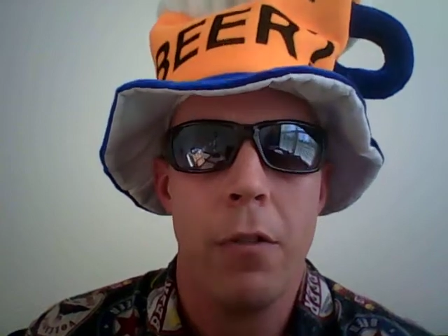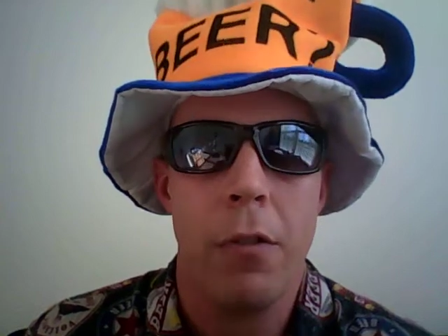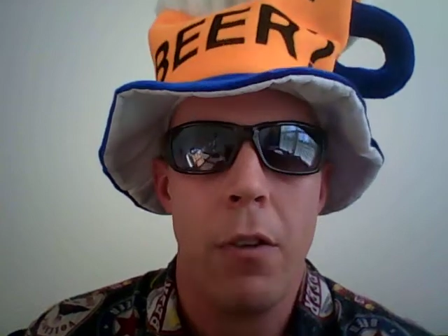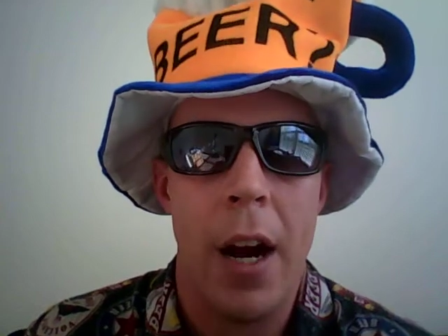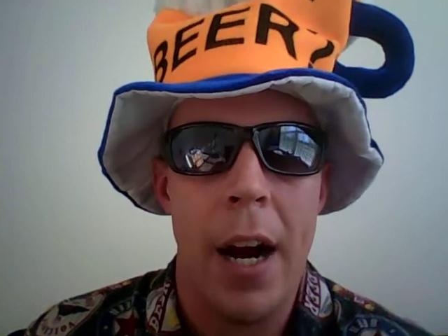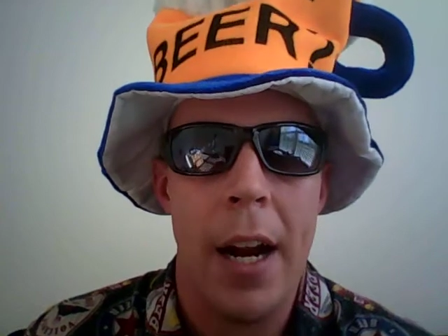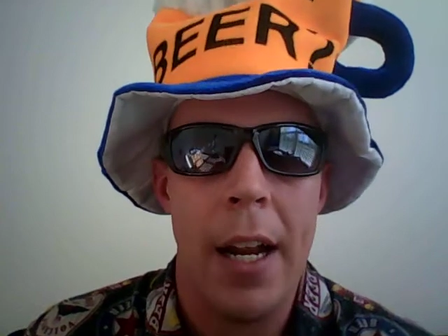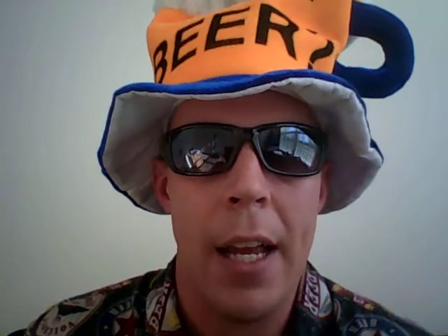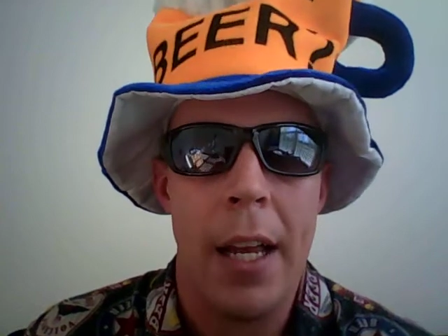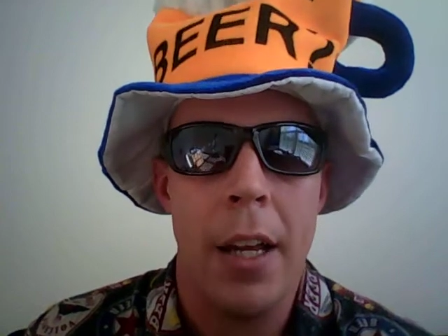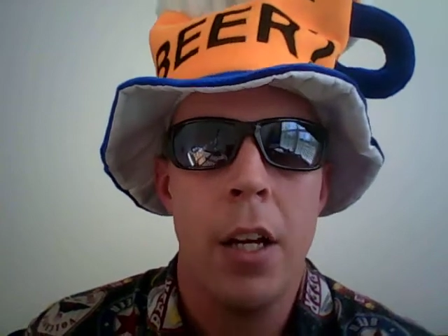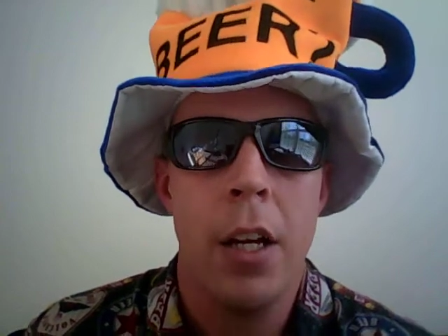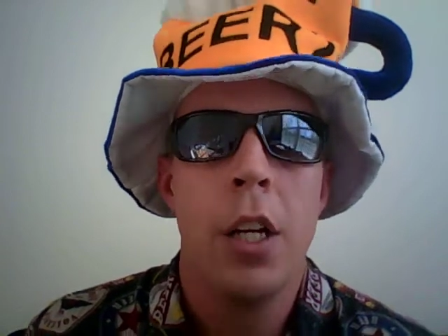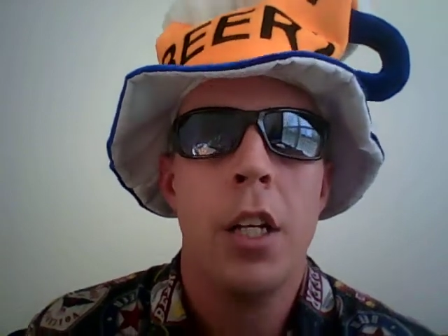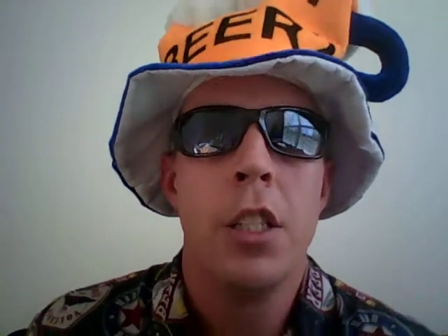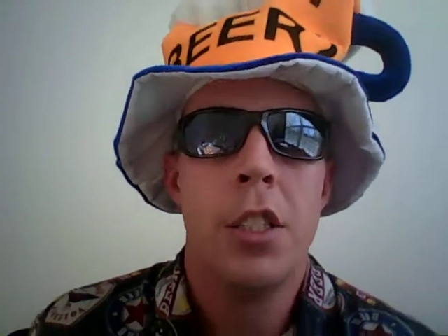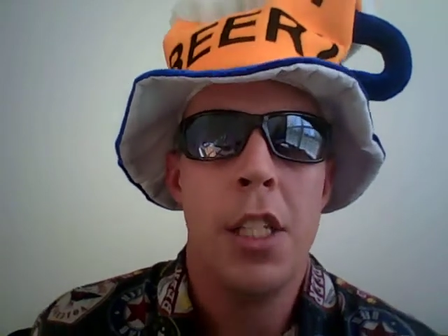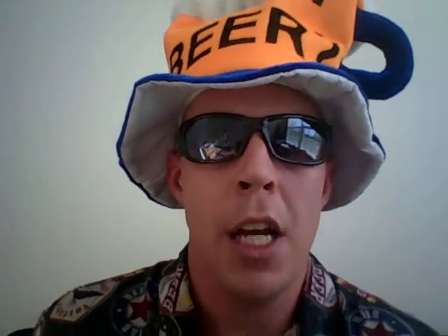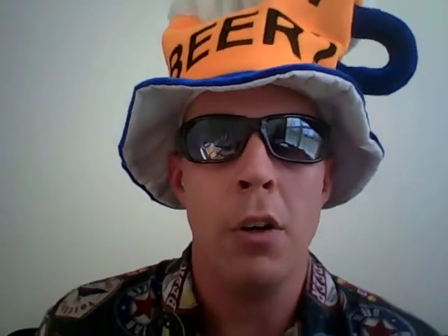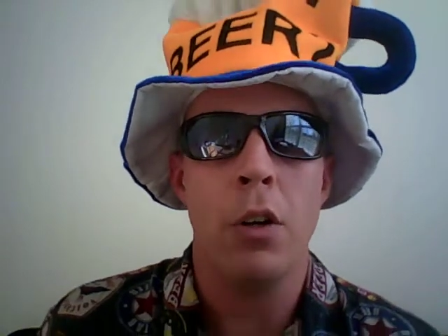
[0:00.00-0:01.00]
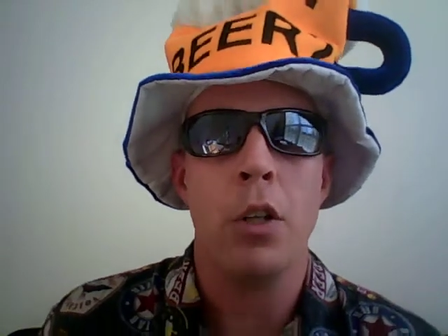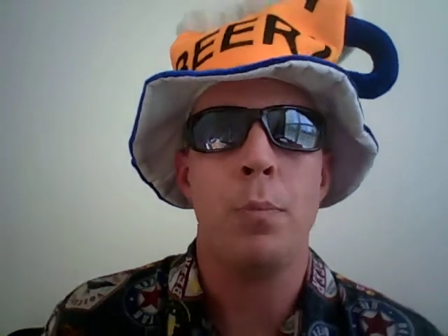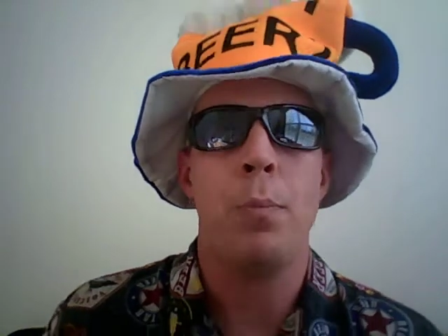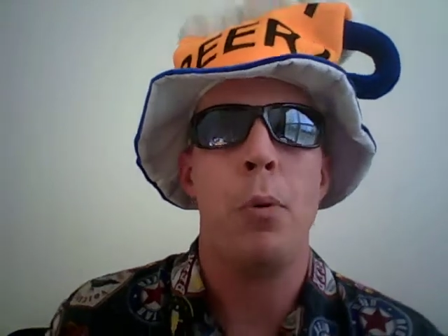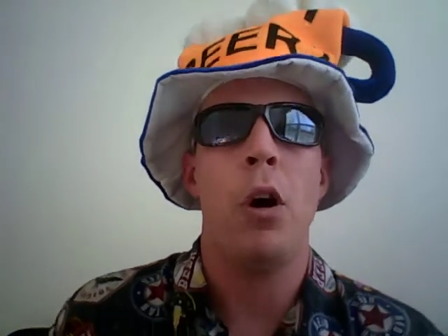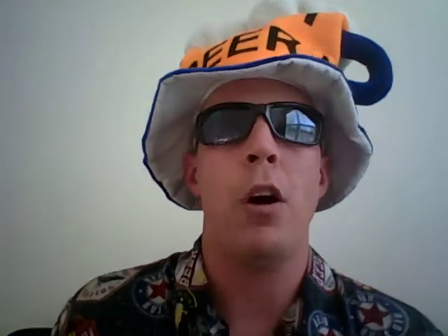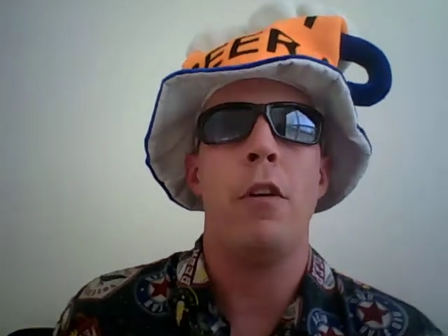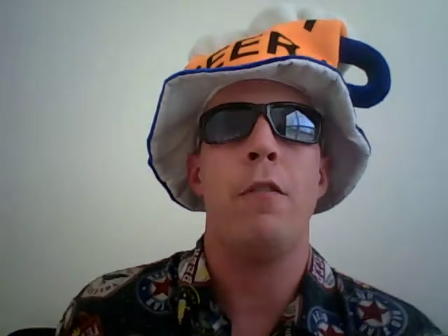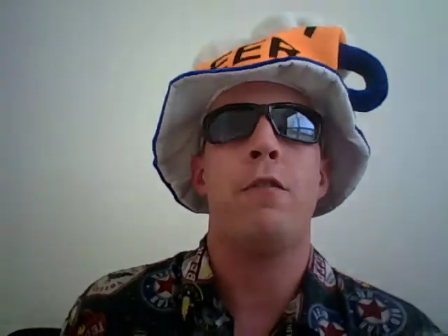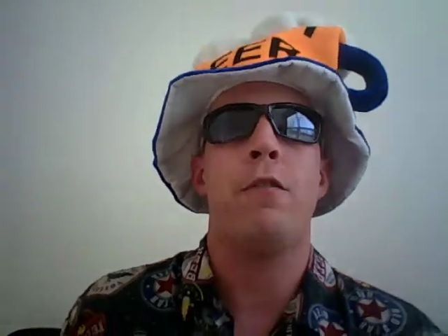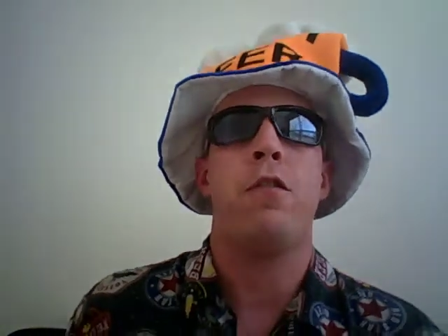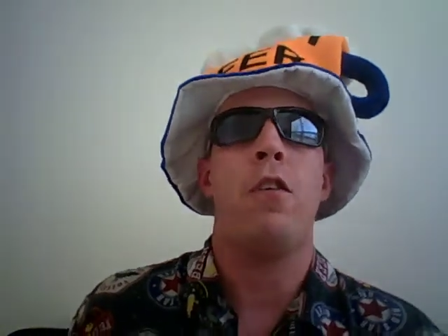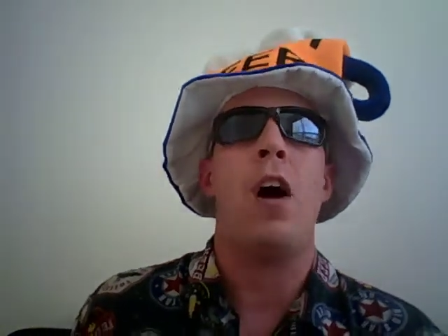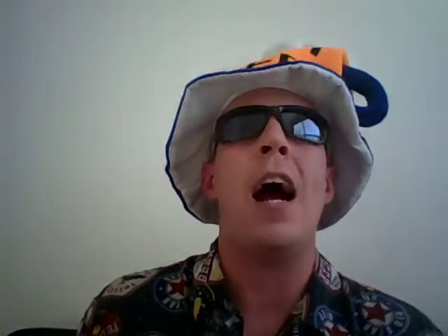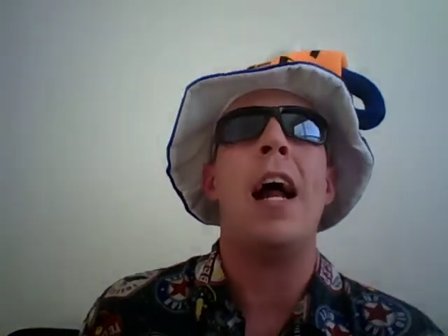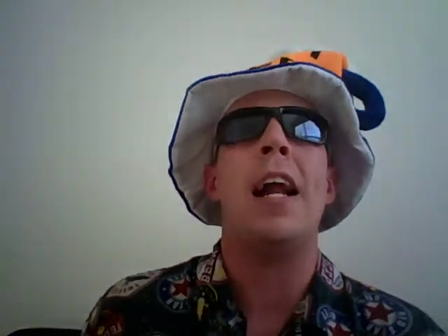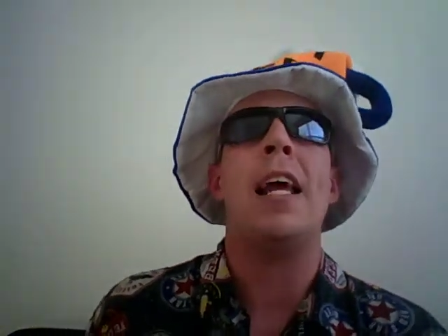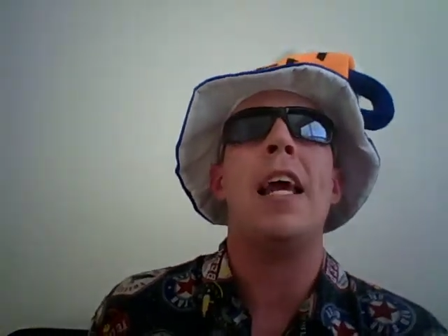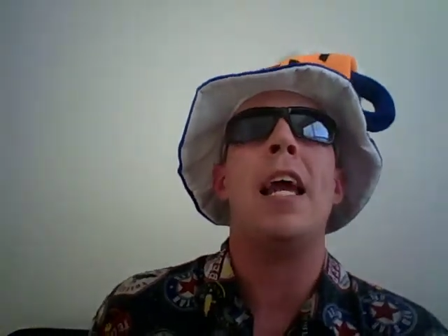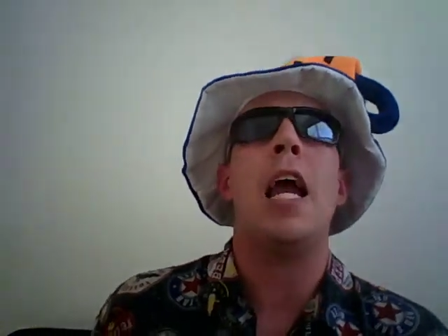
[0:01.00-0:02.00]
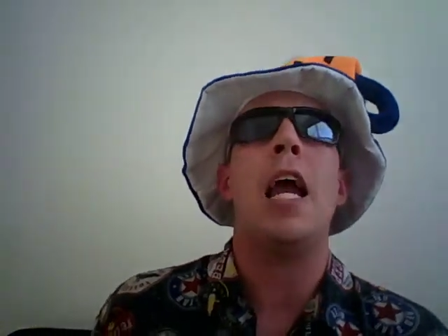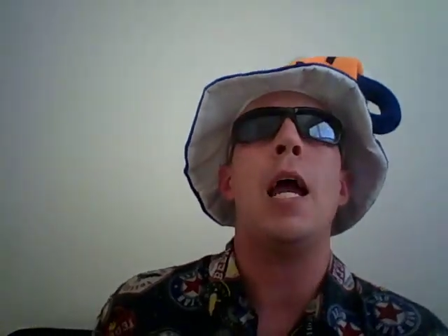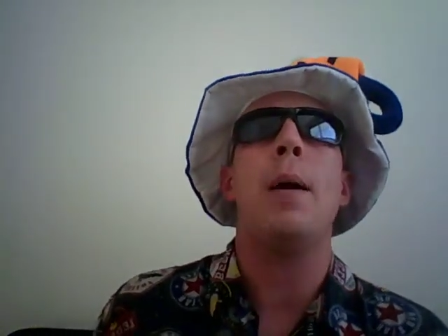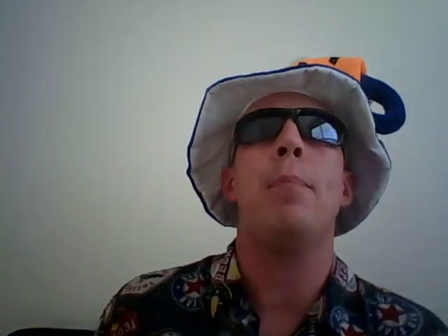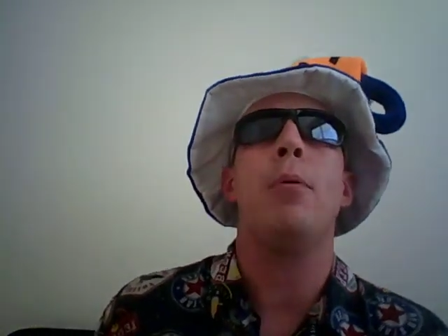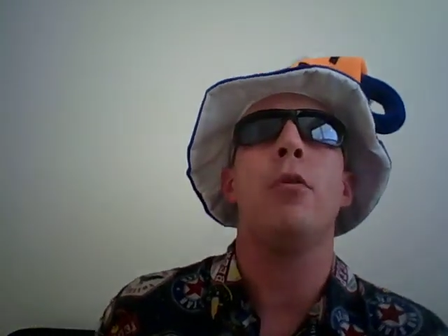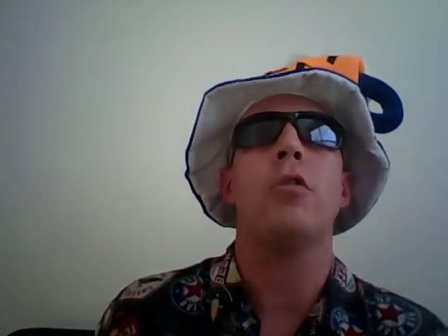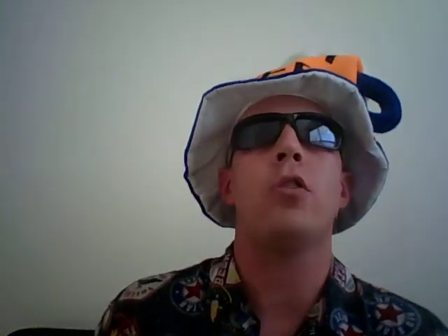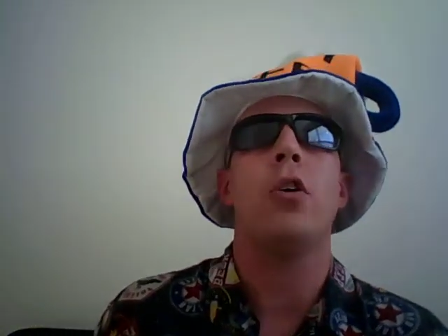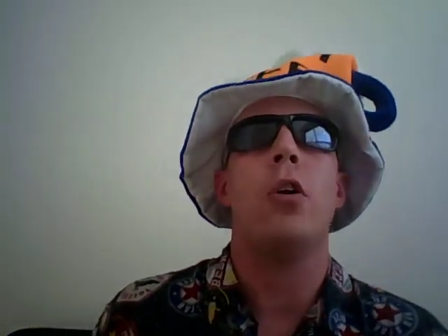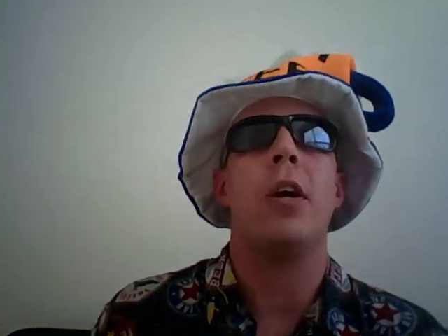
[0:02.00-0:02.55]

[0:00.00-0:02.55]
was a Friday. She was born Friday,